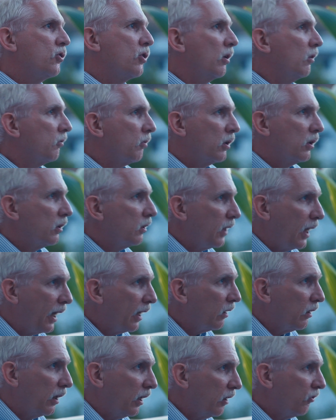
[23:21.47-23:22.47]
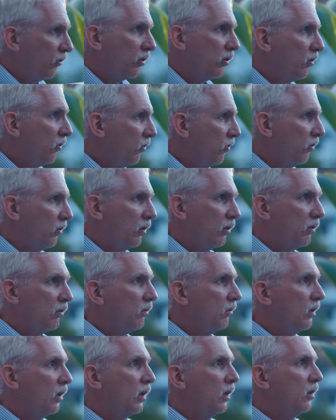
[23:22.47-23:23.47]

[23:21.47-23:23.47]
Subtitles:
children, adolescents, and